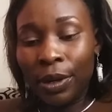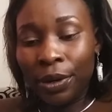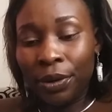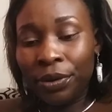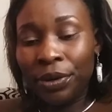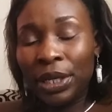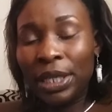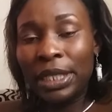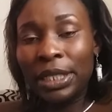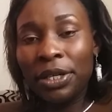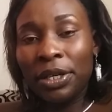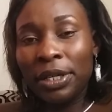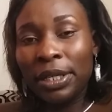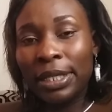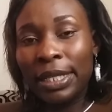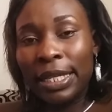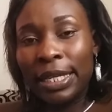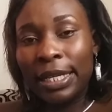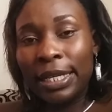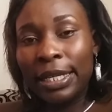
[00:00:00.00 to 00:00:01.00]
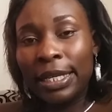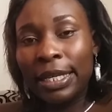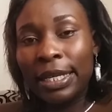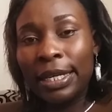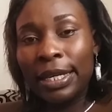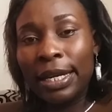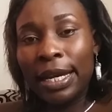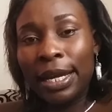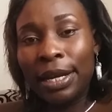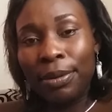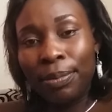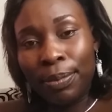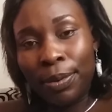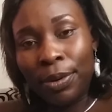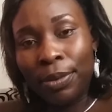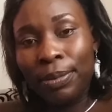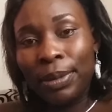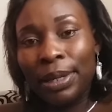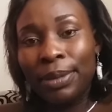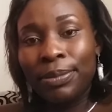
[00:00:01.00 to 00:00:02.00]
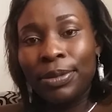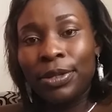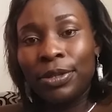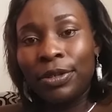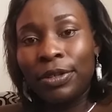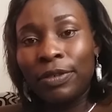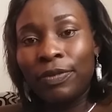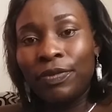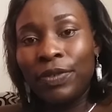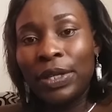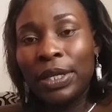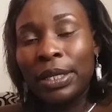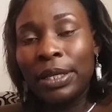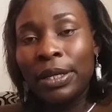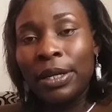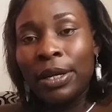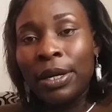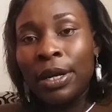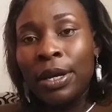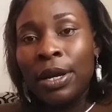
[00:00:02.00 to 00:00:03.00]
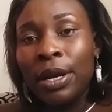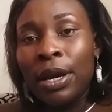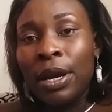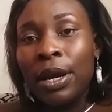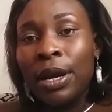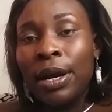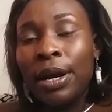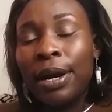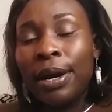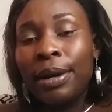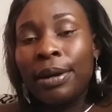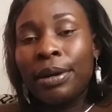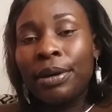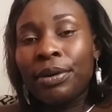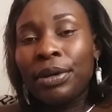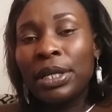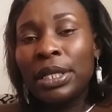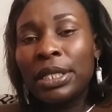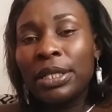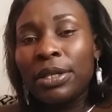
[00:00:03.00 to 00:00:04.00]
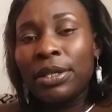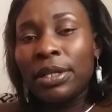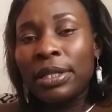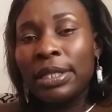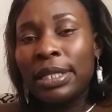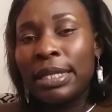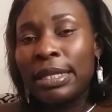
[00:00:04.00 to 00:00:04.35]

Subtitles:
critical thinking and problem solving. Critical